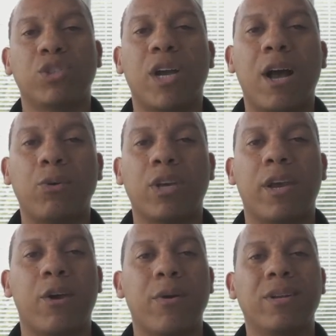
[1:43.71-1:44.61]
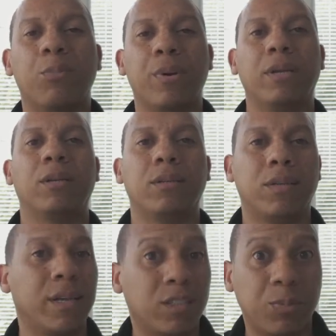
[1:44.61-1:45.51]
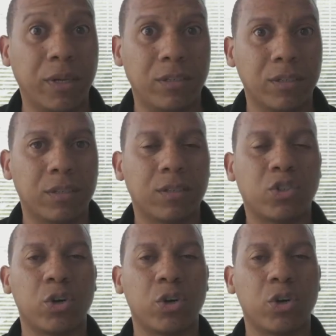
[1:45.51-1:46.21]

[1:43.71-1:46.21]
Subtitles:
child care and dependent expenses.